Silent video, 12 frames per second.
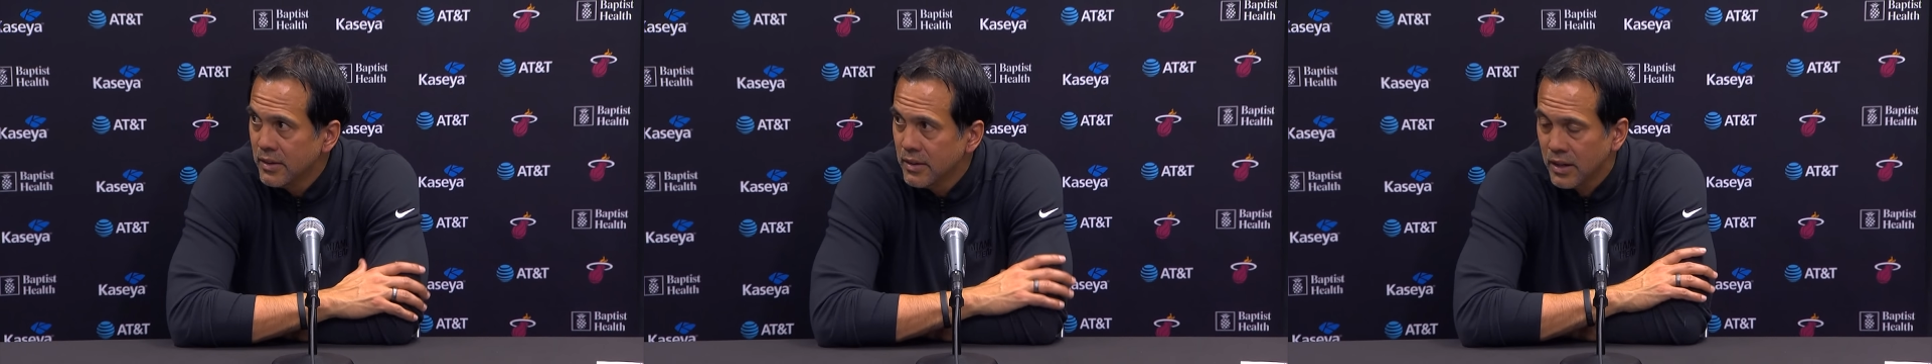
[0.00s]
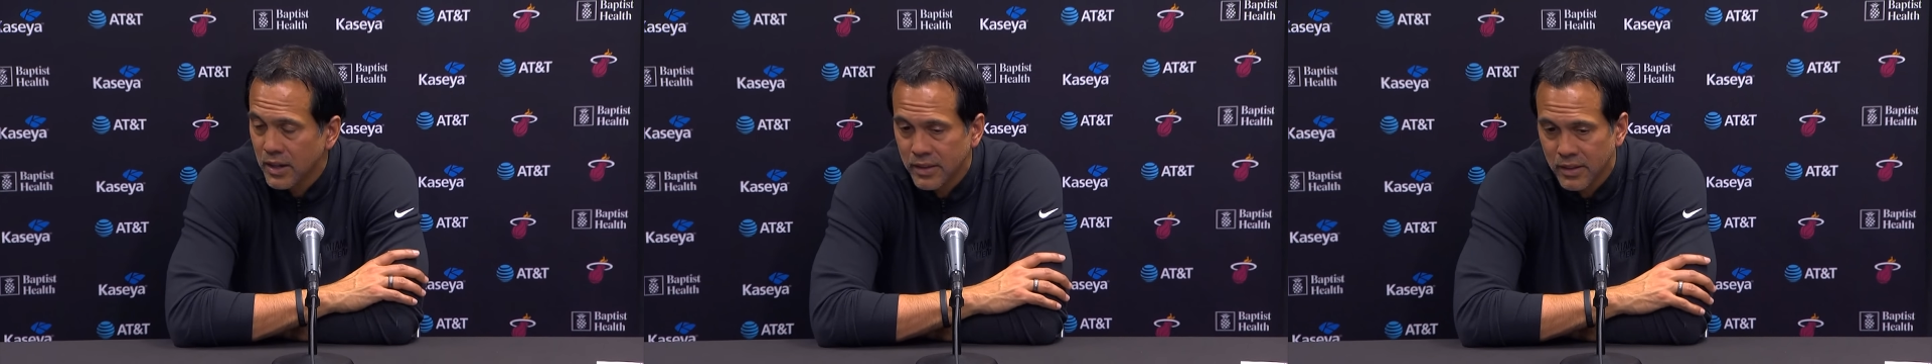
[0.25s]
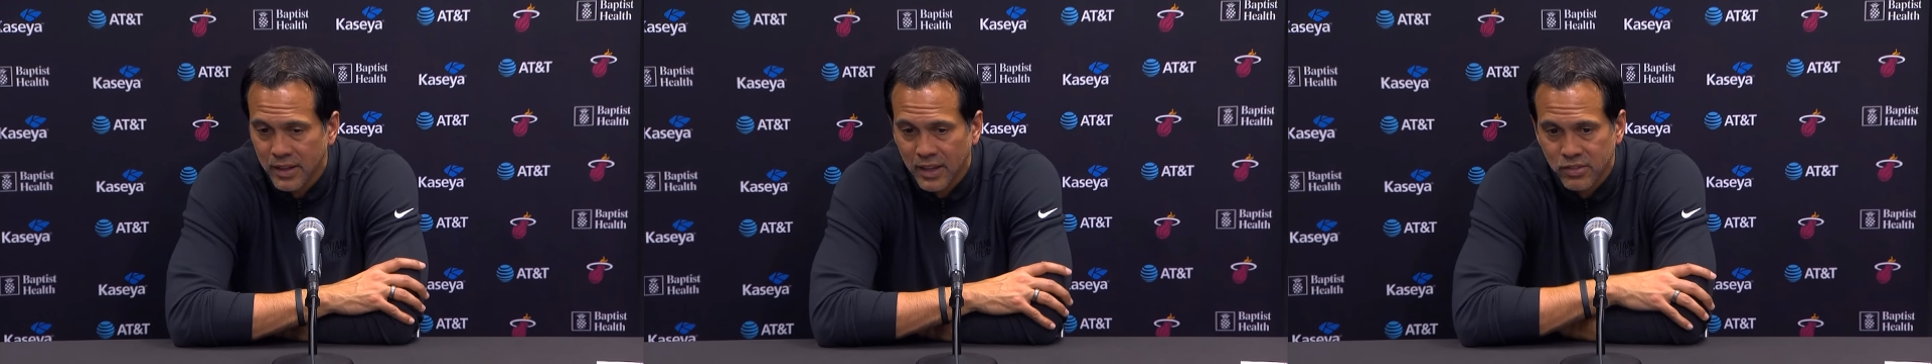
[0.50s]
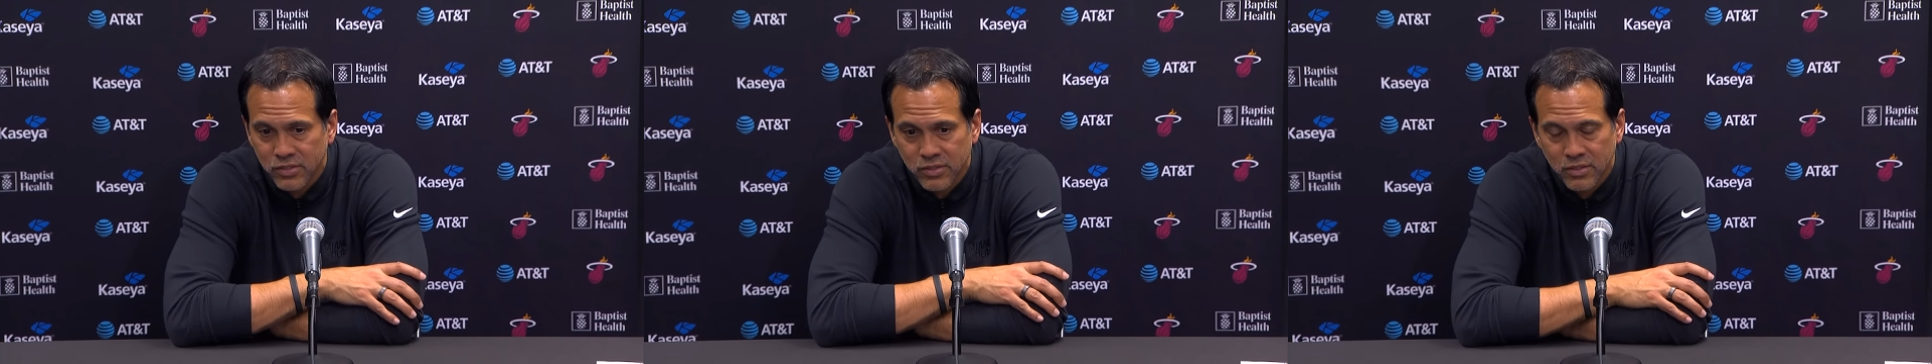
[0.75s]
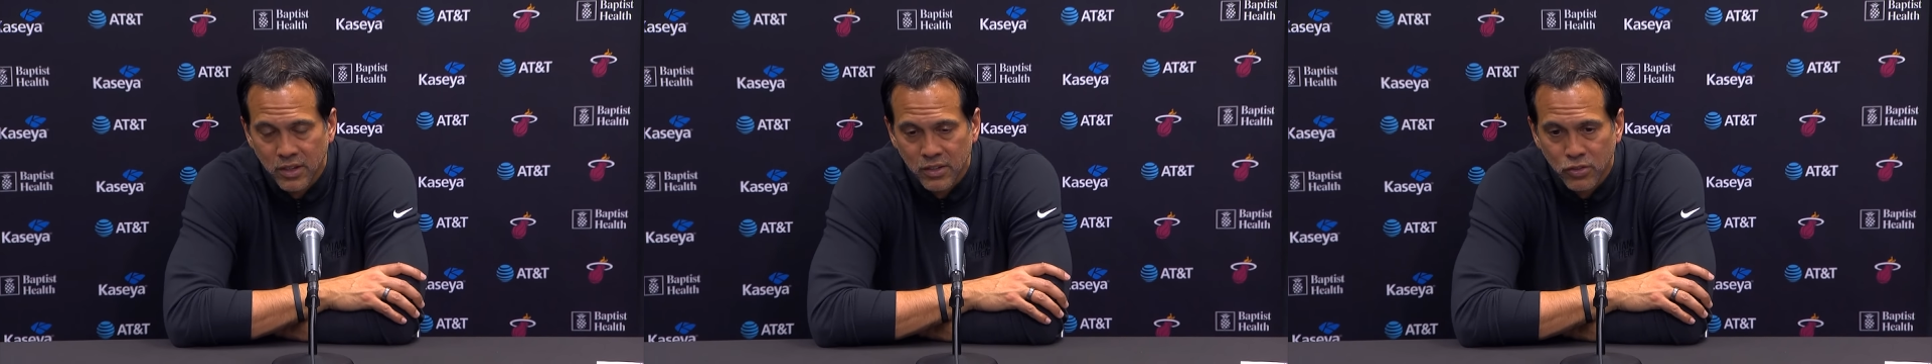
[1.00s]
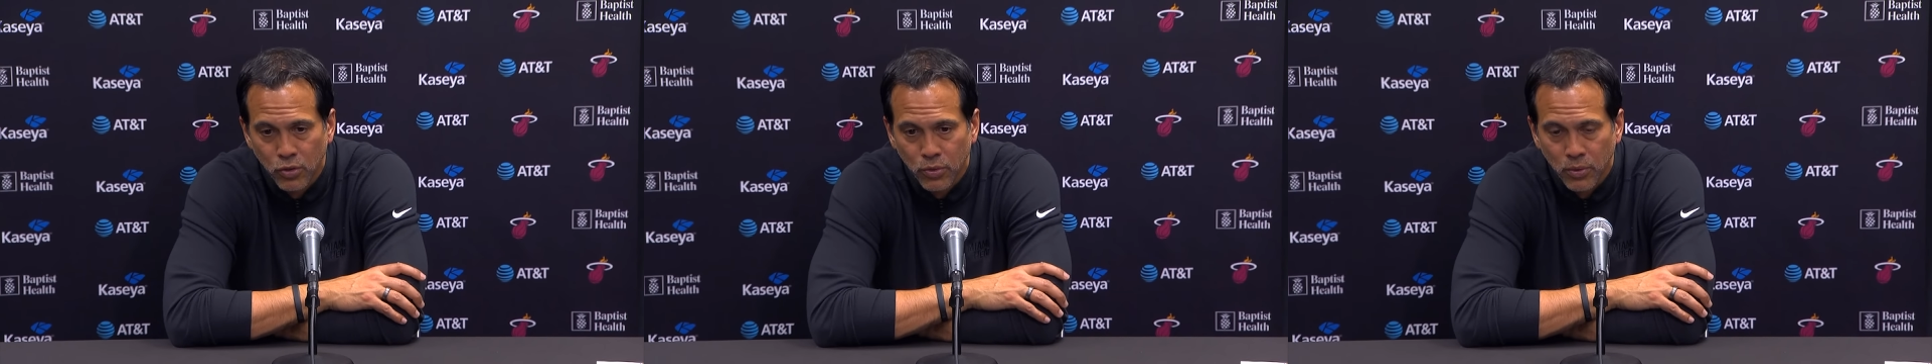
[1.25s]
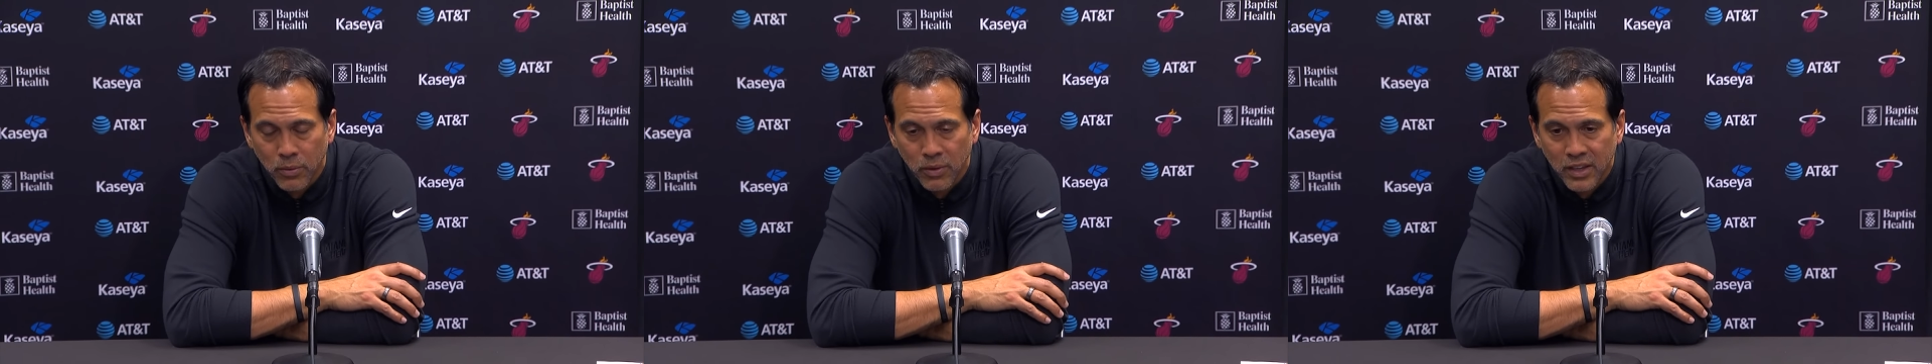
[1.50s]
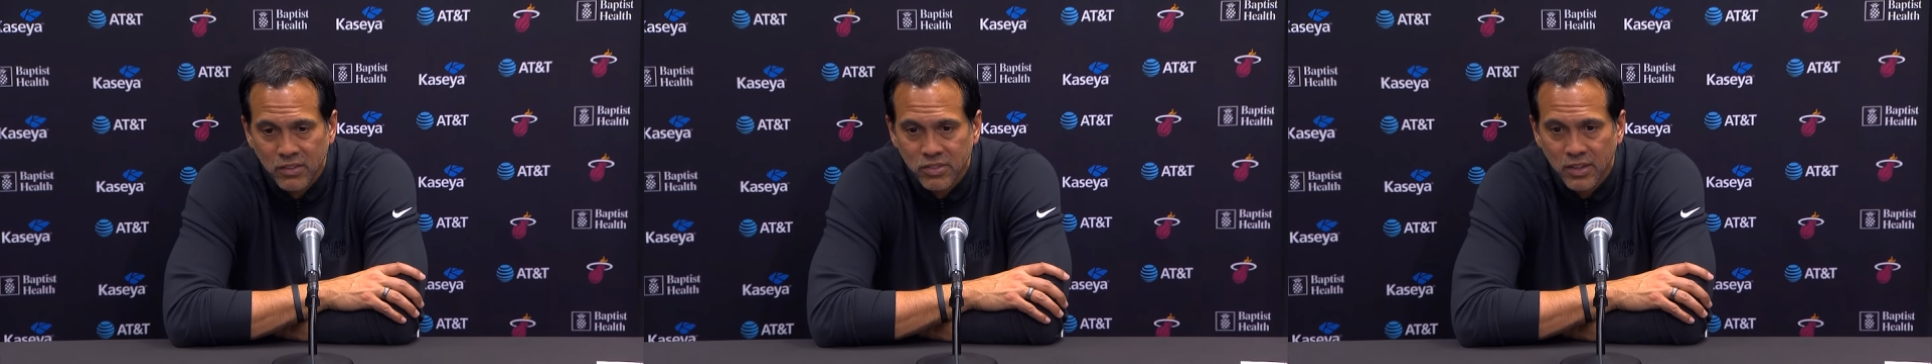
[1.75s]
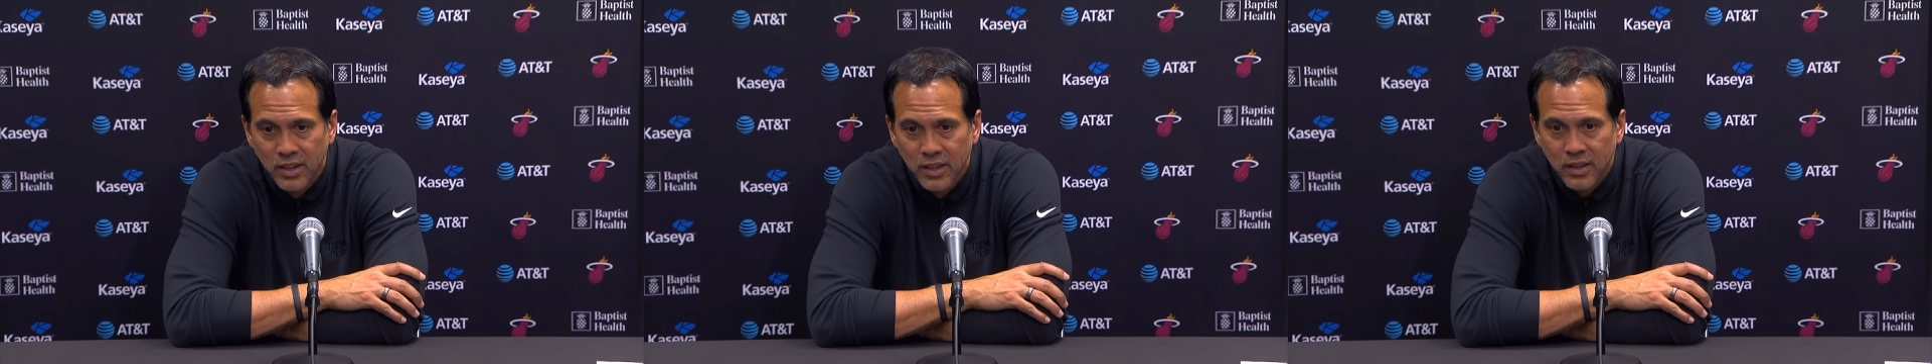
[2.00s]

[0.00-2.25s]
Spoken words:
the last 2-3 weeks,